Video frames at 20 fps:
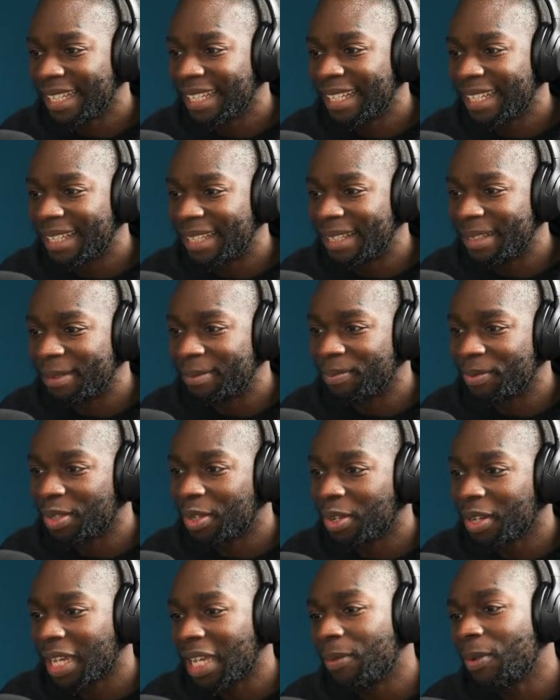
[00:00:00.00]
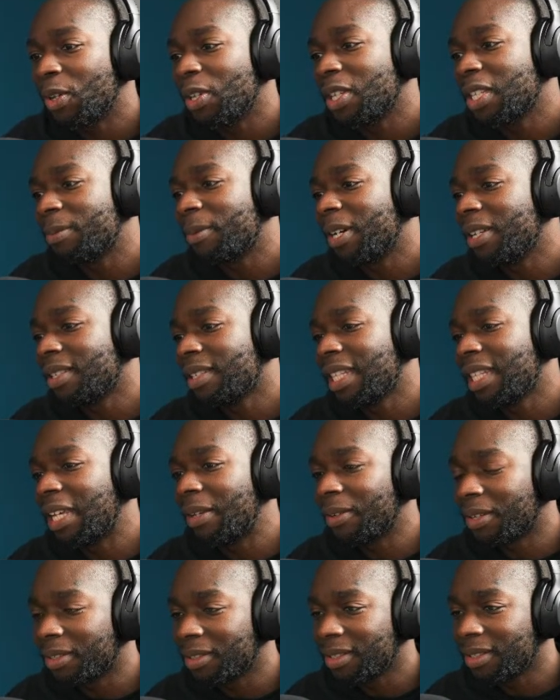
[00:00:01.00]
Okay, here we go. Here's a minus. There we
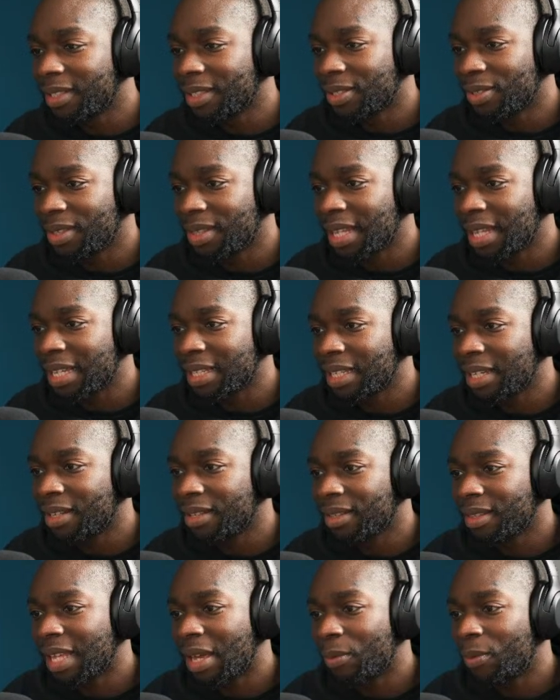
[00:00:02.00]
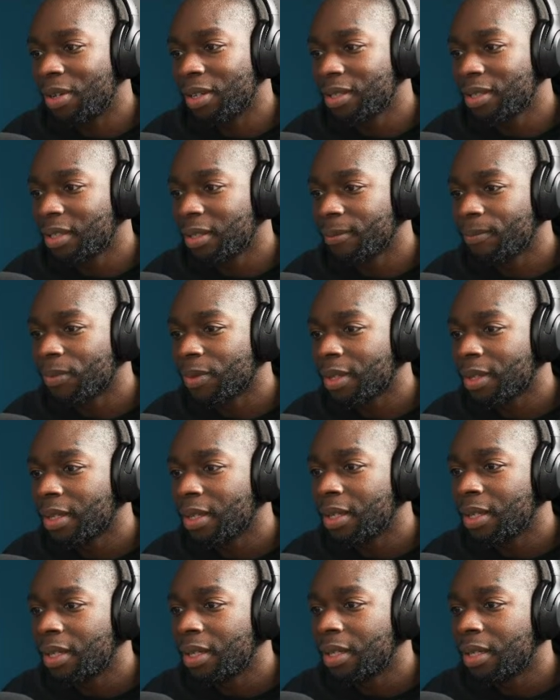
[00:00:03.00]
go. So that's how that works.
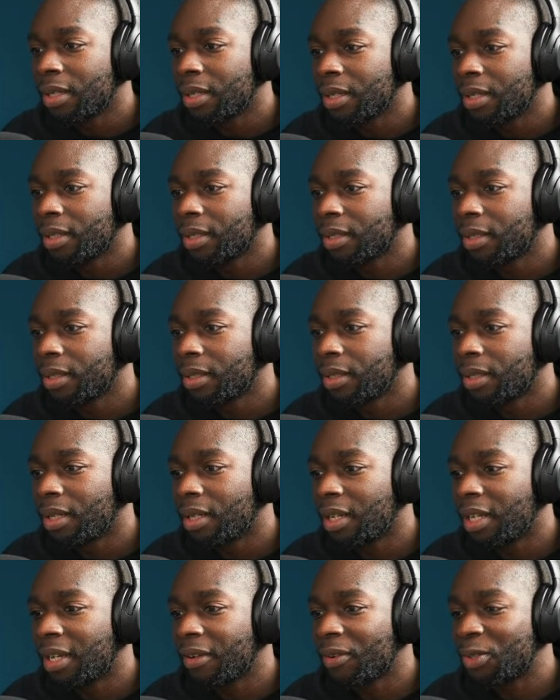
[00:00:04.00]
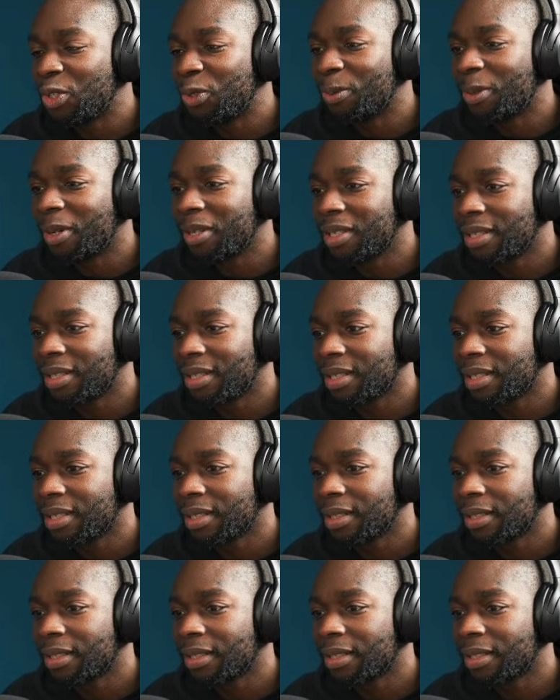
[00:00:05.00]
And now I've got 2 minuses.